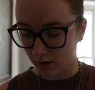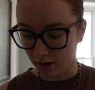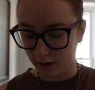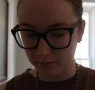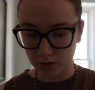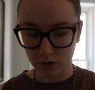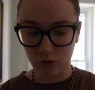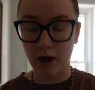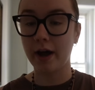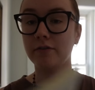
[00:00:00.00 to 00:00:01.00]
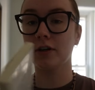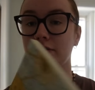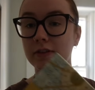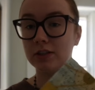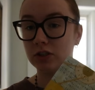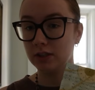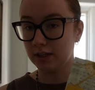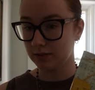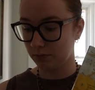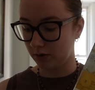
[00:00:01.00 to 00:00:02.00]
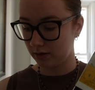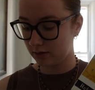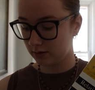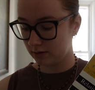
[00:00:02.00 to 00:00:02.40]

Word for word: Um, so after I finish this book,